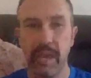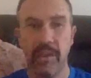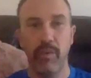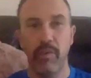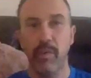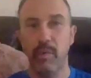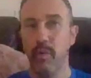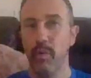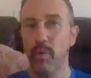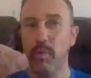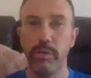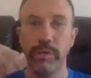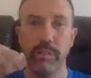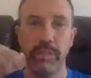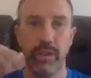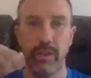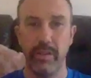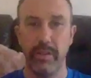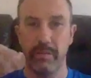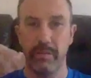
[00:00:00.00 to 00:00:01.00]
all the
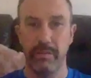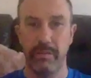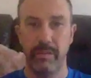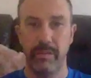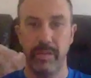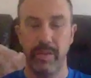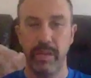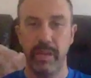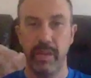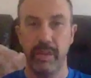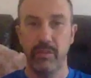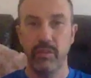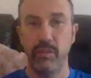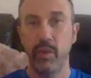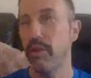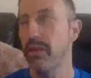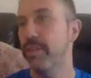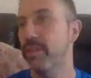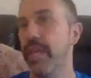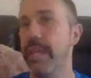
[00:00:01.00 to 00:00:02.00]
time.
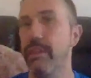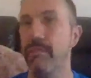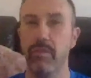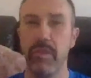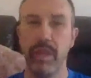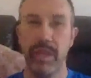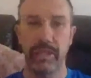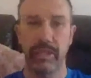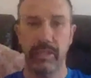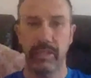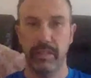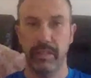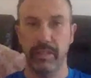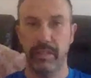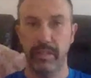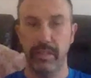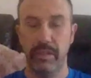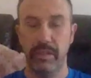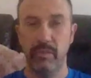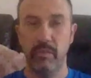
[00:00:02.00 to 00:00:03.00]
Not take risks.
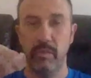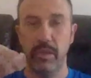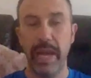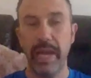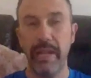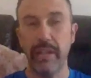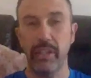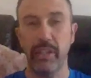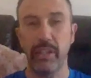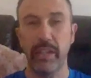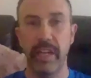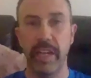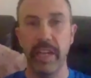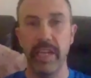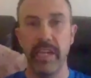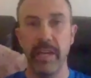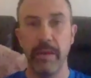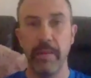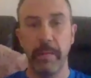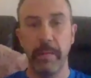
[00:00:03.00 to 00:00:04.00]
Well,
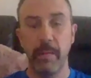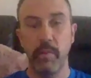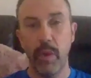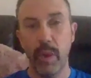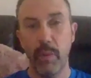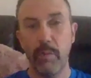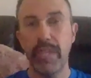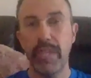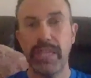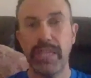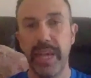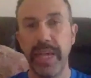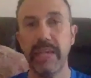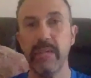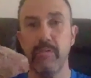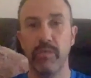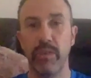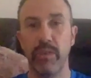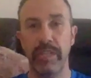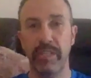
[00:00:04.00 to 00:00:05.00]
actually, when we
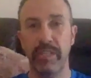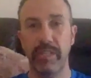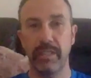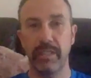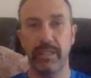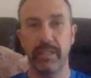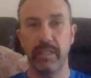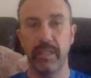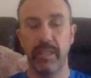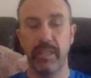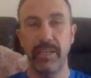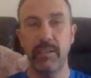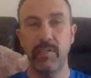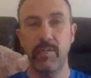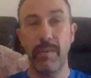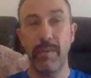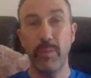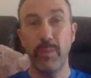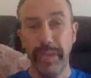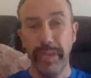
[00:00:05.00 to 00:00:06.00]
take risks is
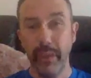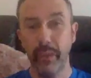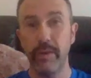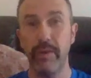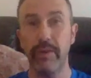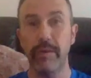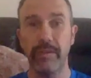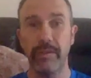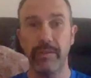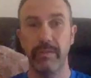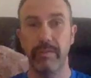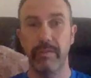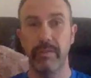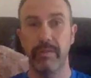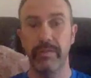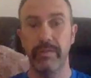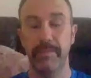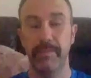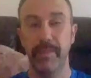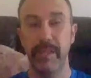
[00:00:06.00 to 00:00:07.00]
when we learn.
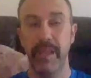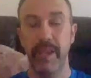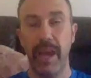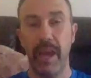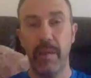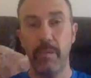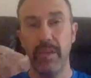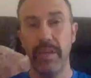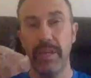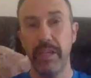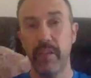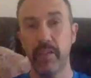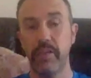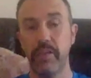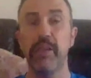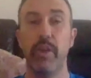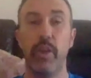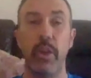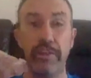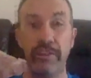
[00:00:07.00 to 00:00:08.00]
And we
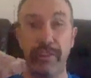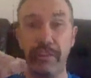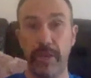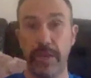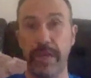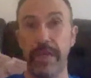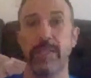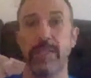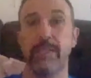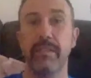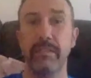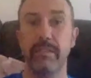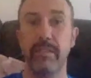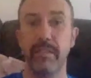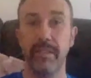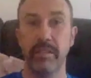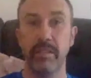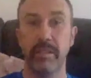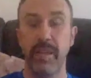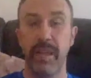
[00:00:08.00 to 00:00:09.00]
learn life
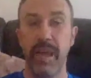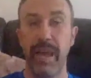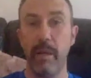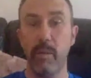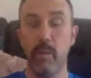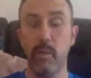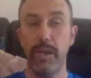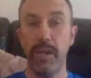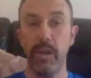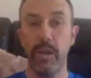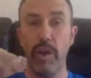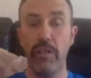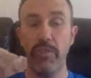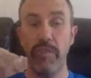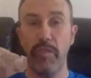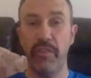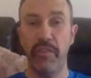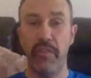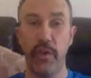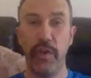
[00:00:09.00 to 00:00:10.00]
lessons, and we
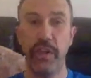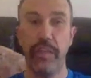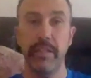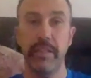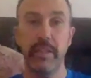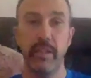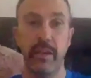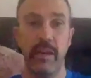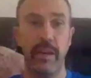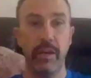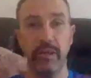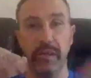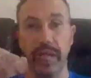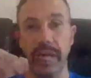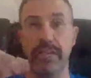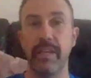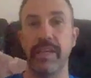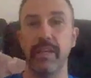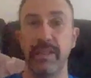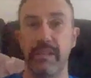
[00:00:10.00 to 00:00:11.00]
either find that,
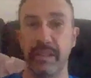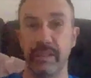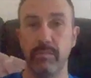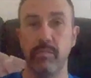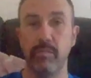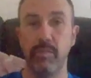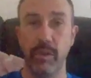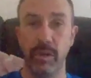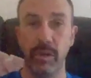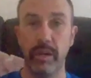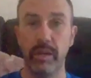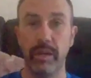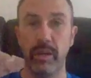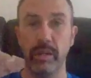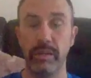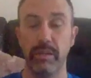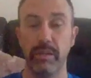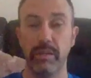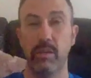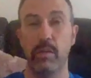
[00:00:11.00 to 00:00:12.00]
okay, that didn't work,
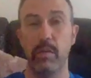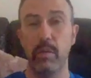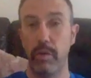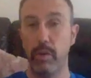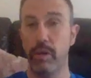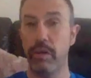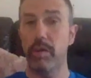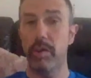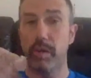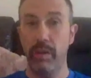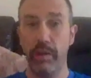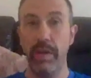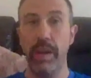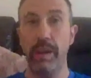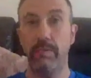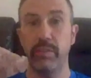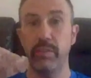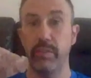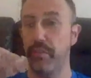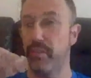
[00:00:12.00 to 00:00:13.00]
or, oh, that
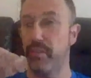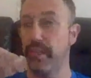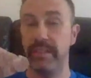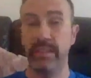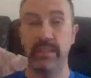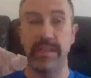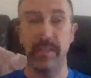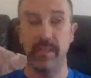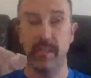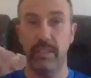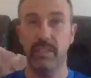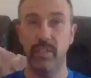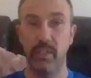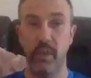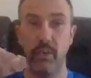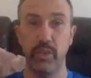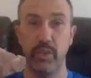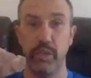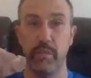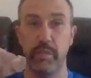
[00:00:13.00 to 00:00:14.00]
was a fantastic
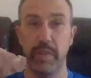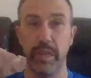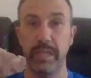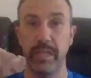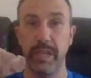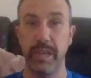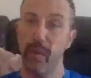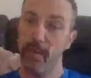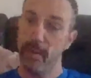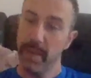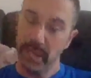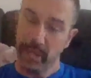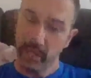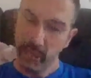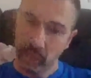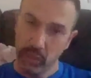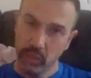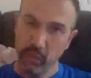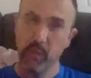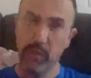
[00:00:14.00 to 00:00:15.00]
choice I made there. I made a
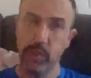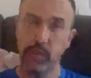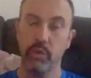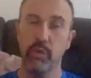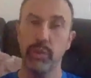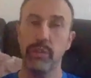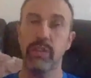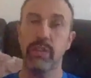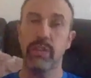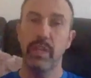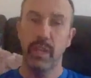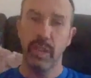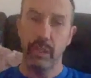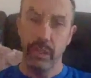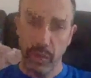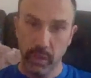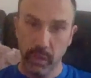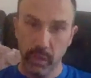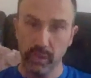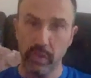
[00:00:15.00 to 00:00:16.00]
good choice, a
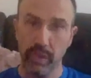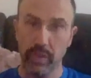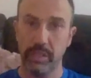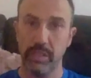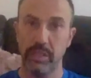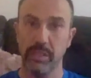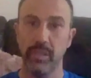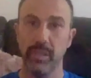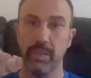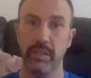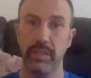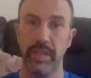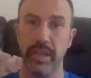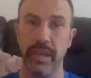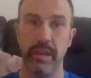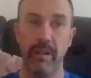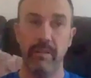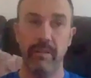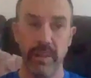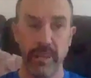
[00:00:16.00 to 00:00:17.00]
good decision there.
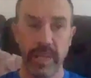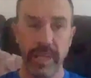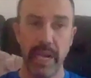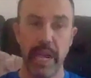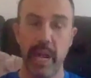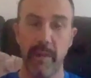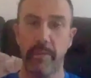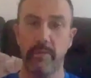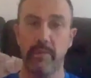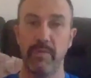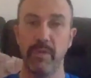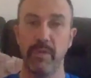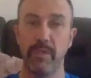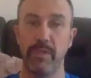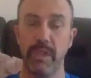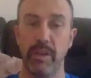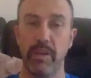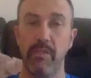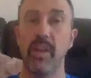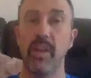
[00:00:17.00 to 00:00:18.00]
I'm really happy with
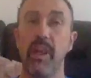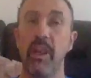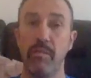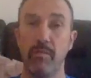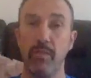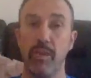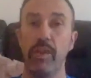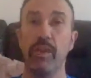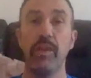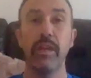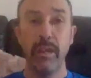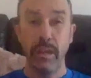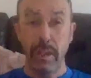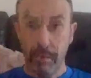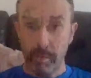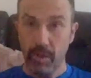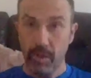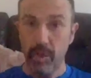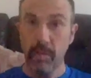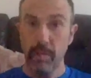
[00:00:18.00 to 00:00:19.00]
myself. Right,
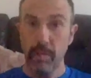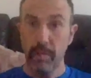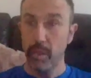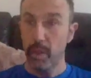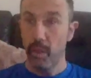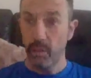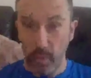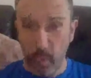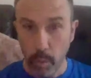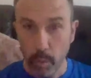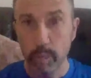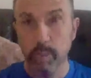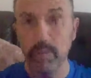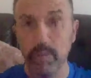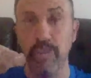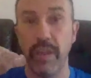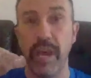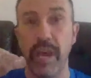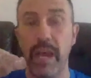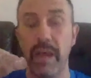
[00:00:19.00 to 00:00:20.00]
I'm going to go forward
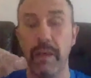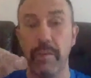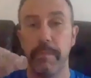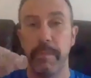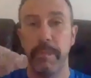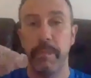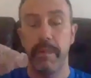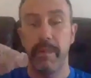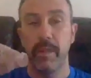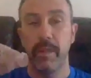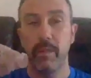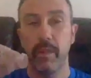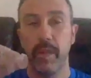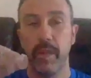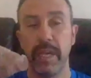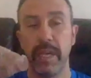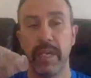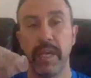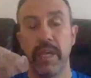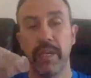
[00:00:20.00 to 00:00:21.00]
with that.
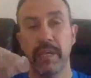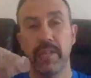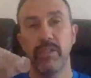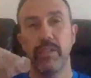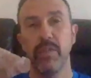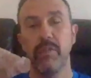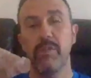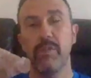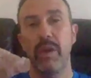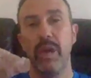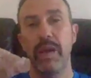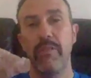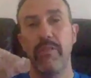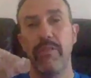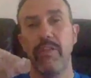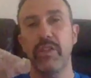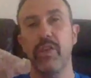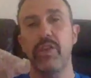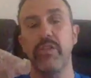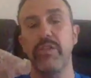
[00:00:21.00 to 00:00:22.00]
Okay, so every
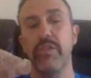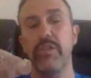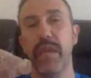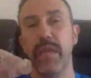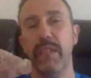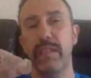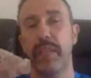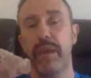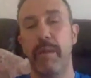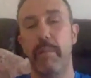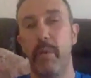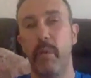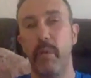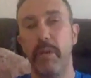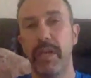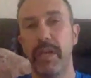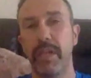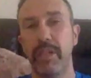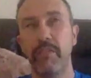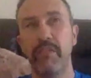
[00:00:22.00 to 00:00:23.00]
time you get to that
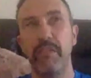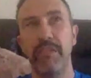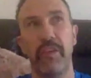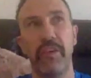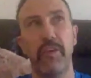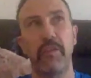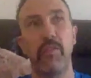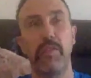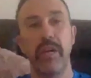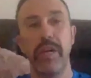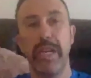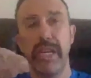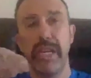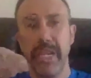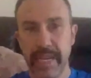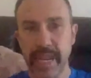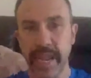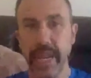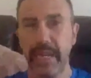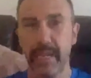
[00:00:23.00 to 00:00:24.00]
point and you feel
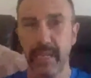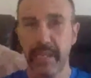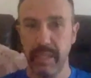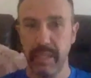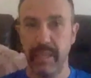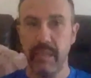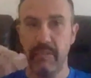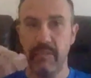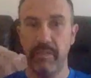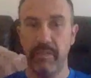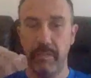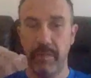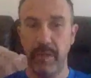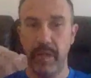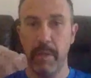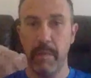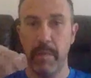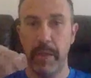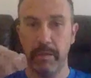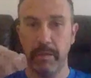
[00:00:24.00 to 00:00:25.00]
negative
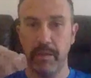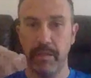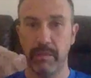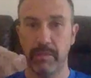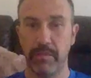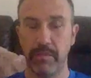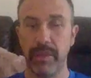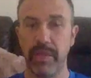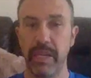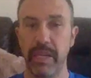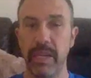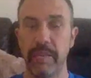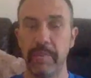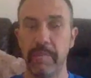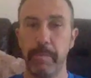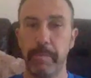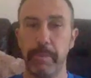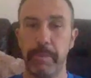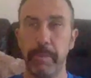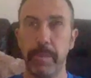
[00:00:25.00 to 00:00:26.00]
about something,
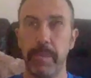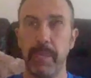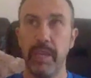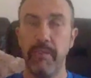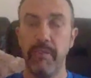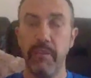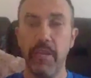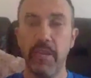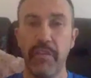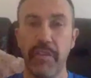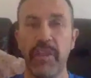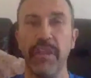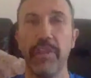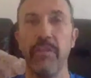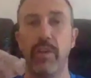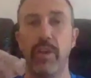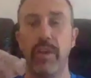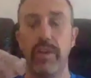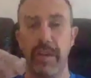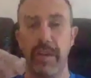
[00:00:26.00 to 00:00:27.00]
if you
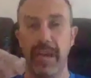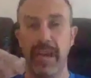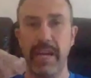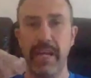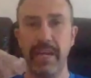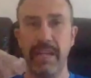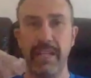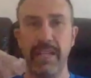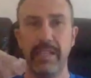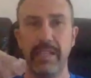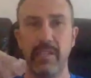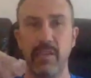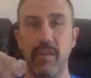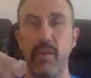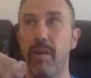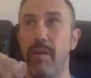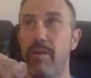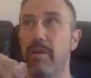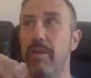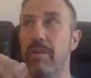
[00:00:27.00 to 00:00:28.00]
feel like that, it's
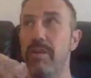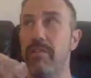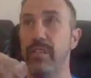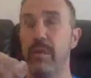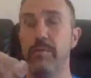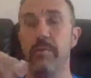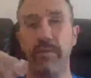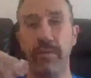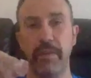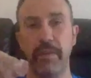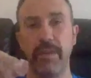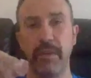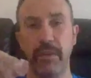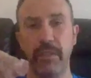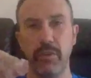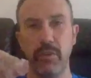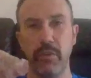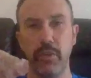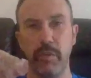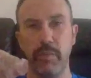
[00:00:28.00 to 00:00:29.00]
not something that
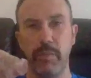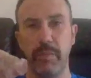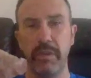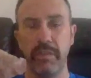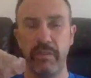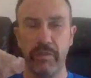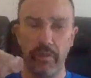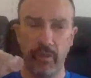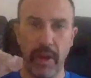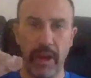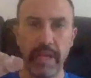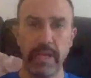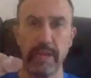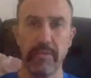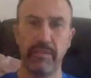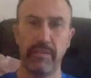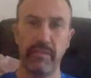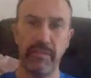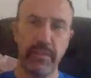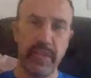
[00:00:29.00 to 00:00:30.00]
you should be afraid
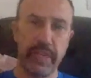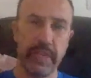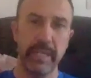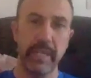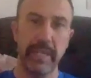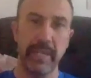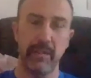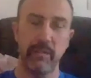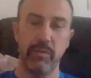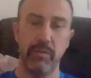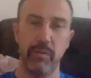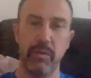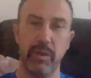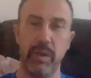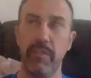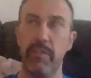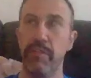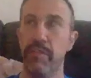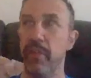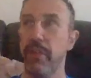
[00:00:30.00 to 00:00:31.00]
of feeling or
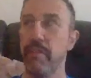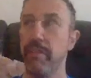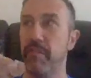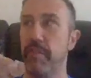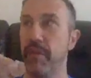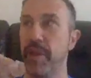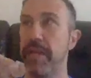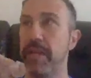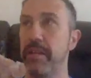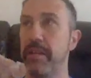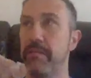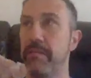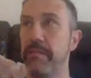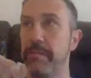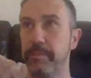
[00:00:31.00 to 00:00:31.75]
afraid of